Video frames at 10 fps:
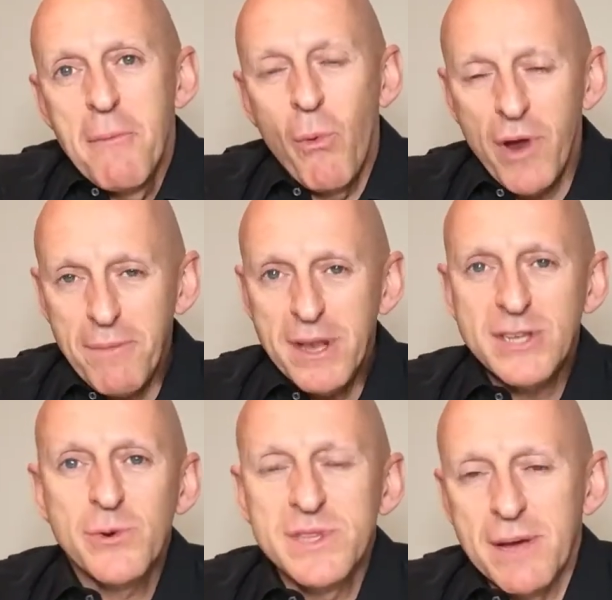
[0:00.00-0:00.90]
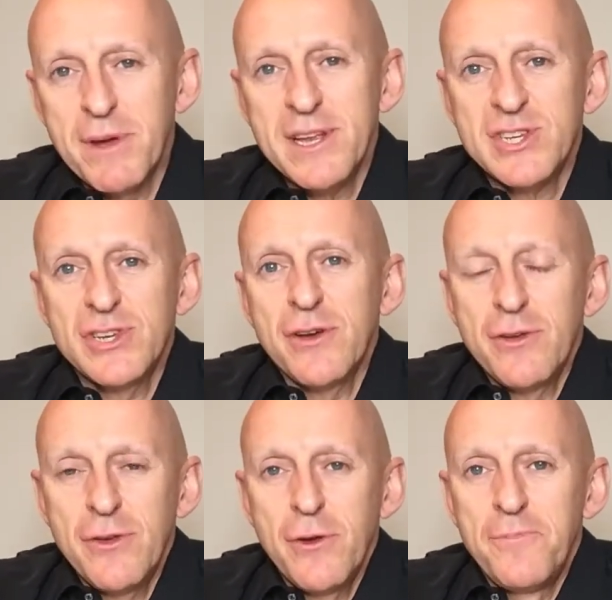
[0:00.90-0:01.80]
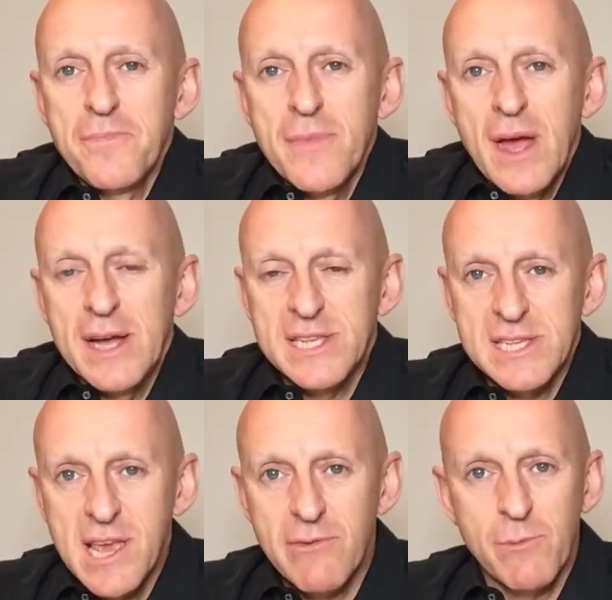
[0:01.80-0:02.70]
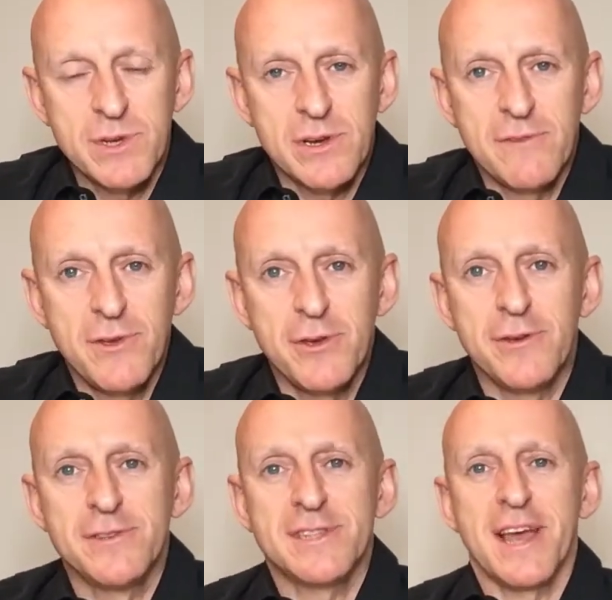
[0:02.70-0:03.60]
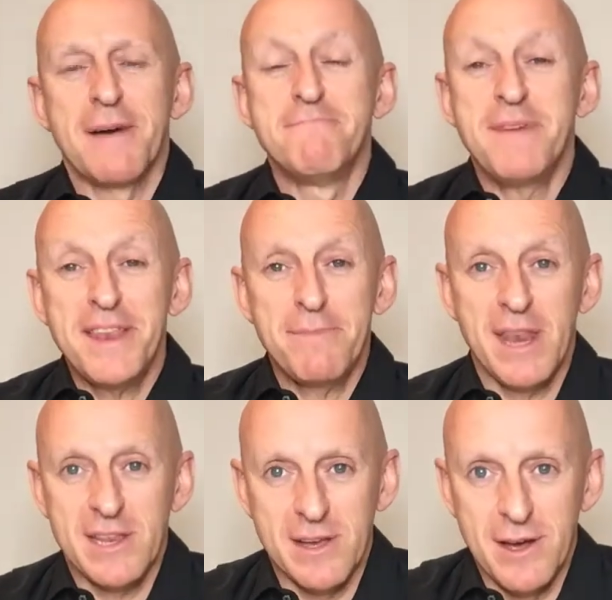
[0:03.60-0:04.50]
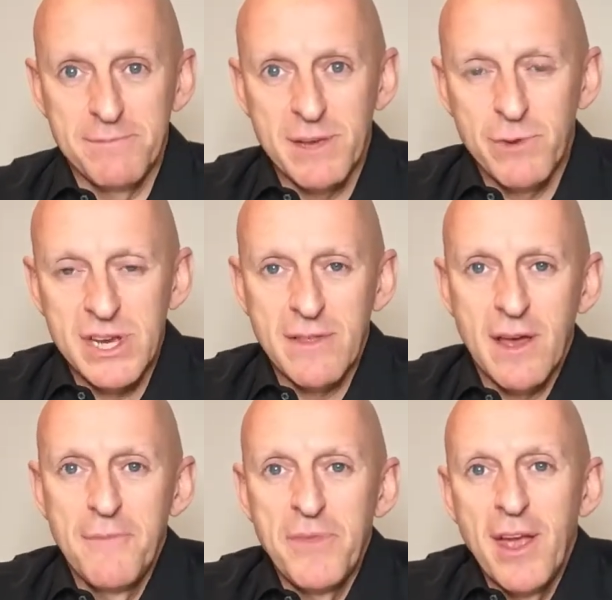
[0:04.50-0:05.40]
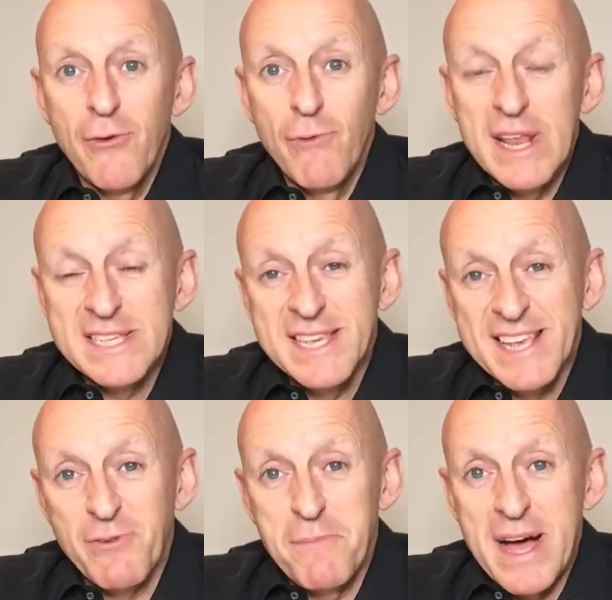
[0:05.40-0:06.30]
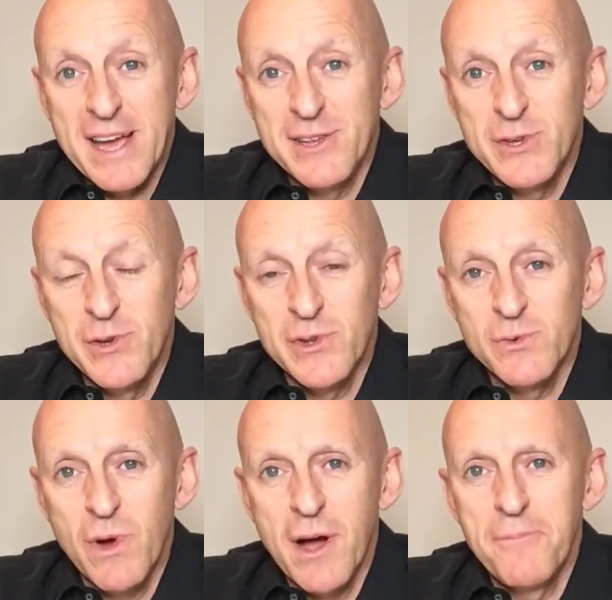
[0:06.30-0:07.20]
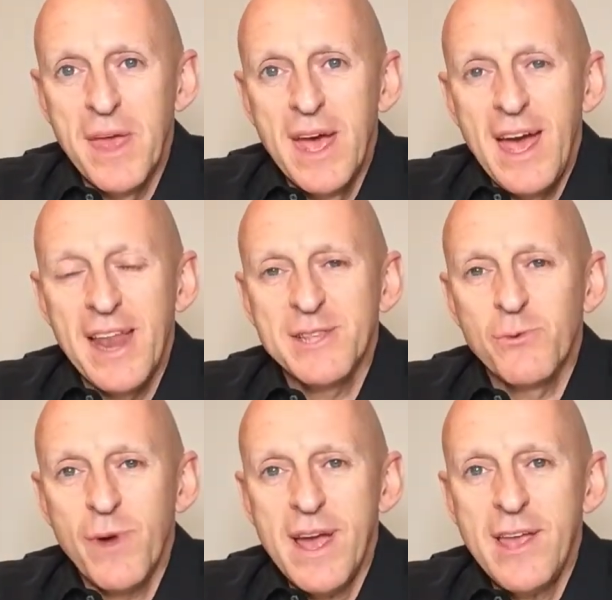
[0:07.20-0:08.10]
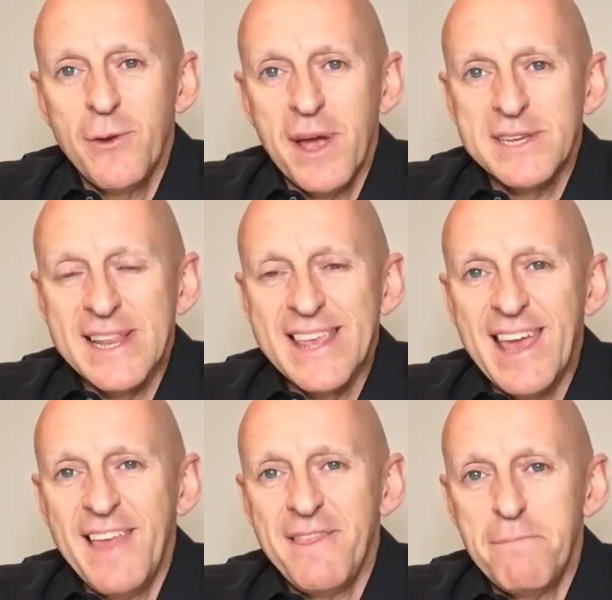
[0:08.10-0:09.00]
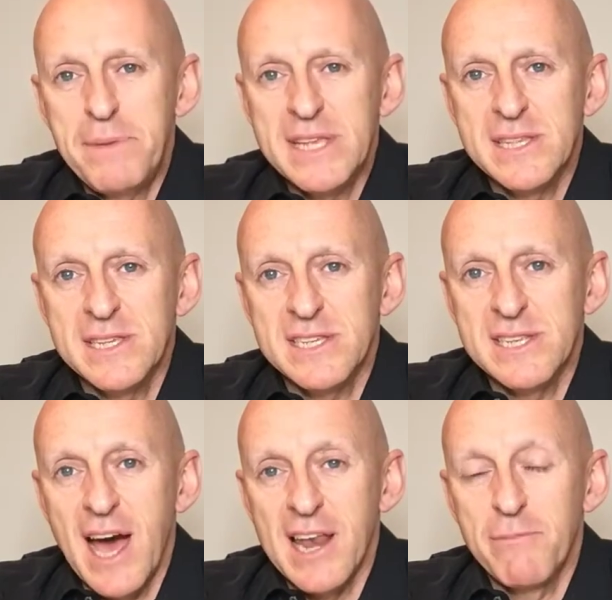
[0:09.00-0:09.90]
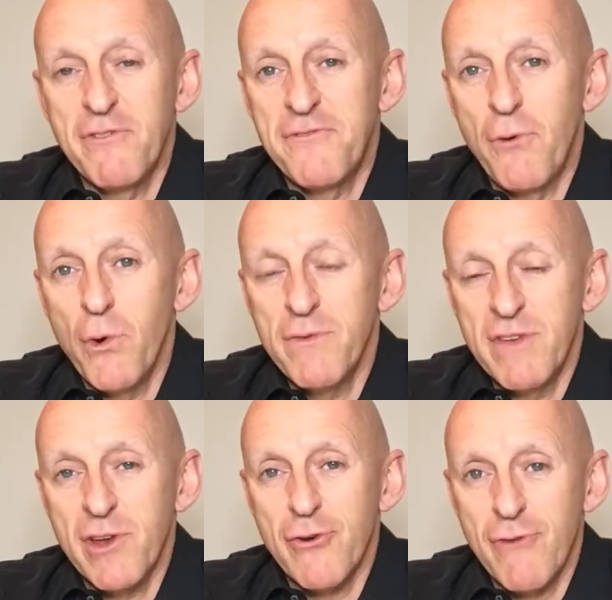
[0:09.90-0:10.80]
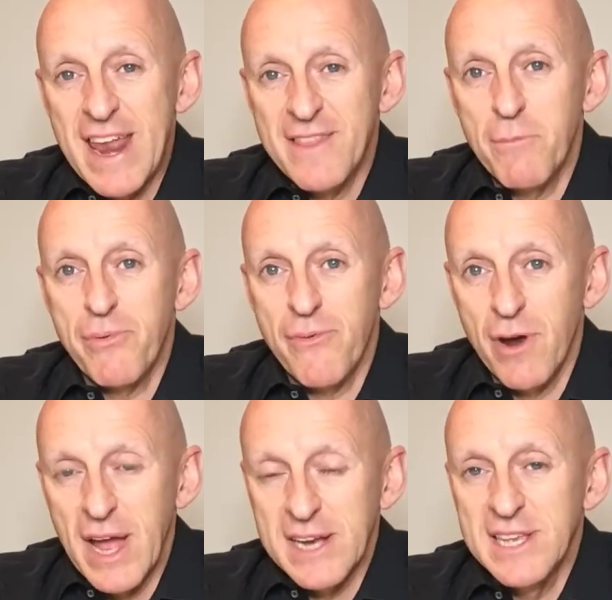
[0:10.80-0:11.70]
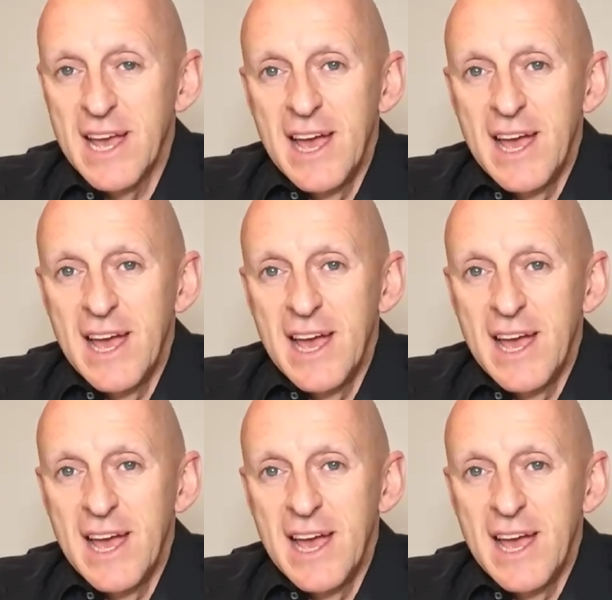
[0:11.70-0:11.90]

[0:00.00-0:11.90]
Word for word: But what I'm going to do is I'm going to show you a secret which I've used uh, many, many times and which other really successful marketers use as well. And it's where you actually get the business started before you've even created the product.